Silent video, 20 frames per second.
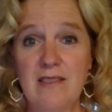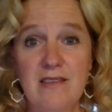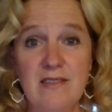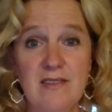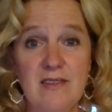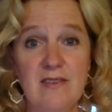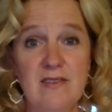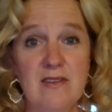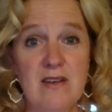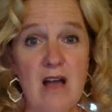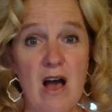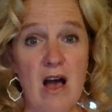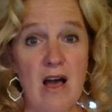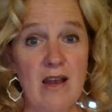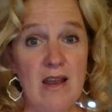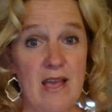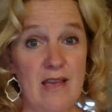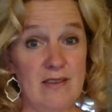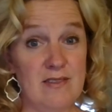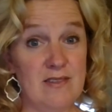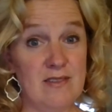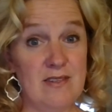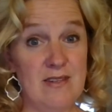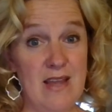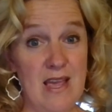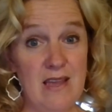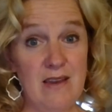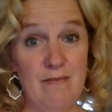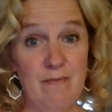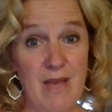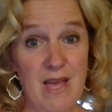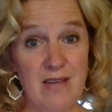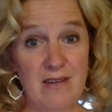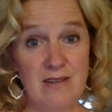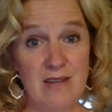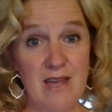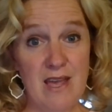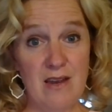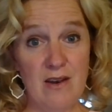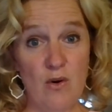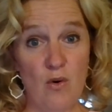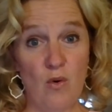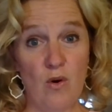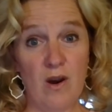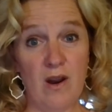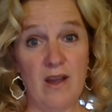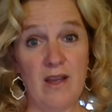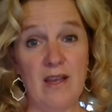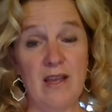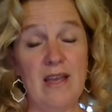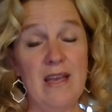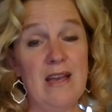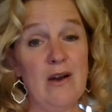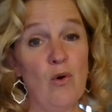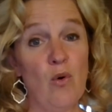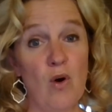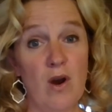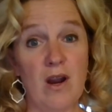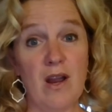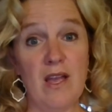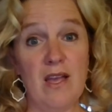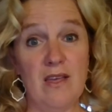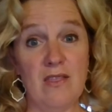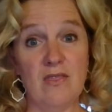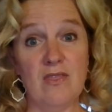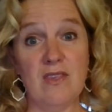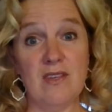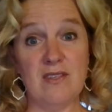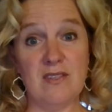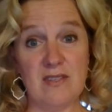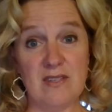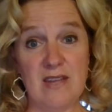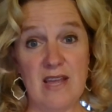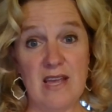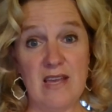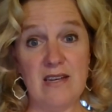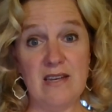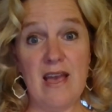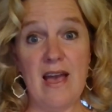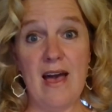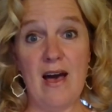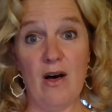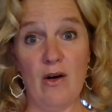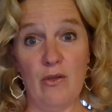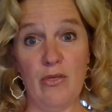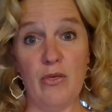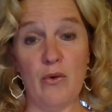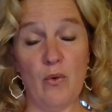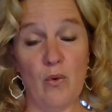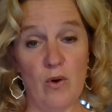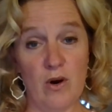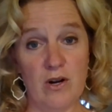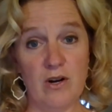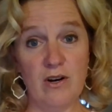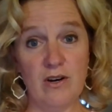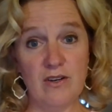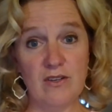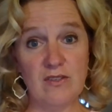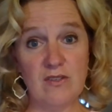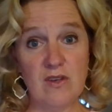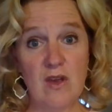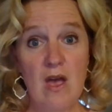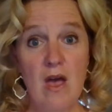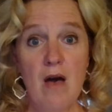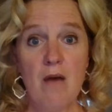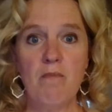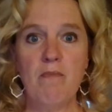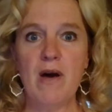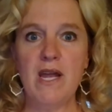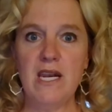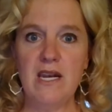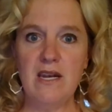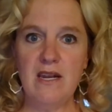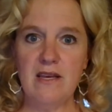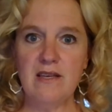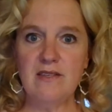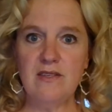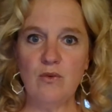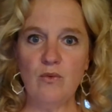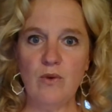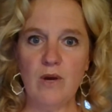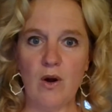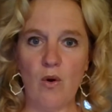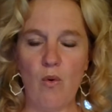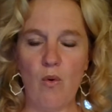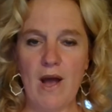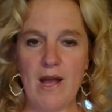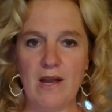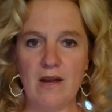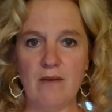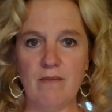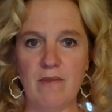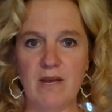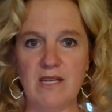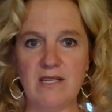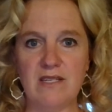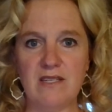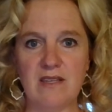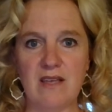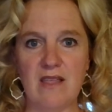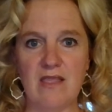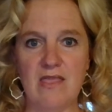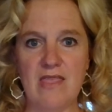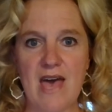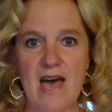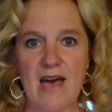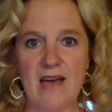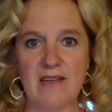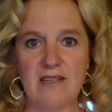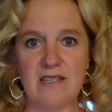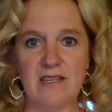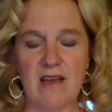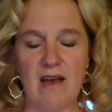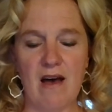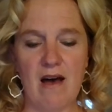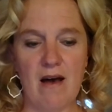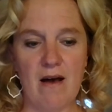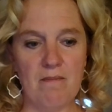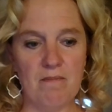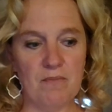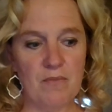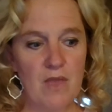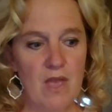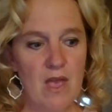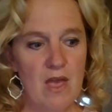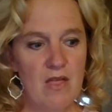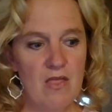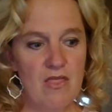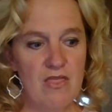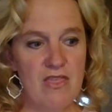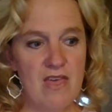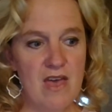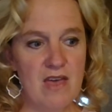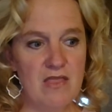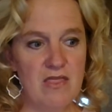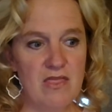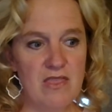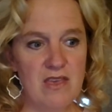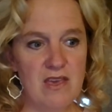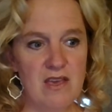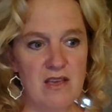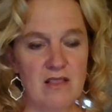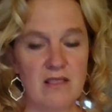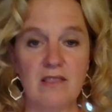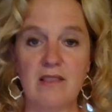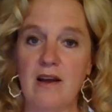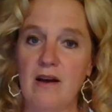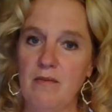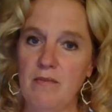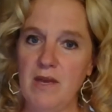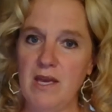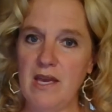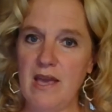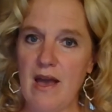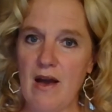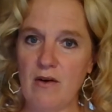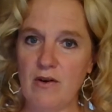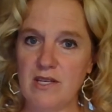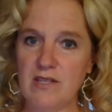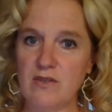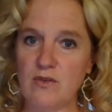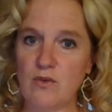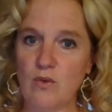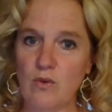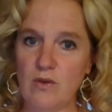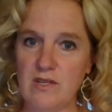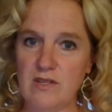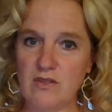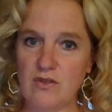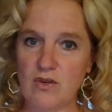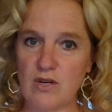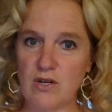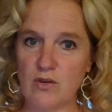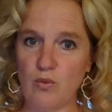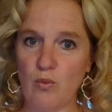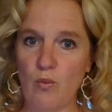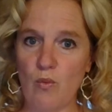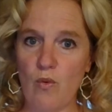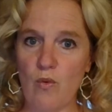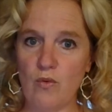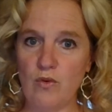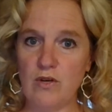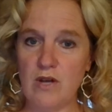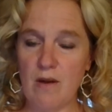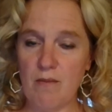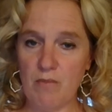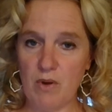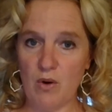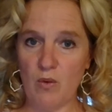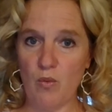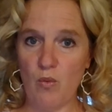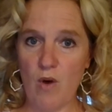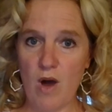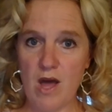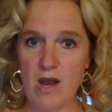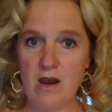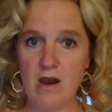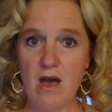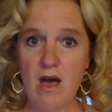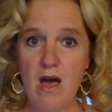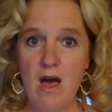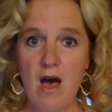this is not a state mandate or in the state health orders, but it is a requirement that that the Laramie County School District number 1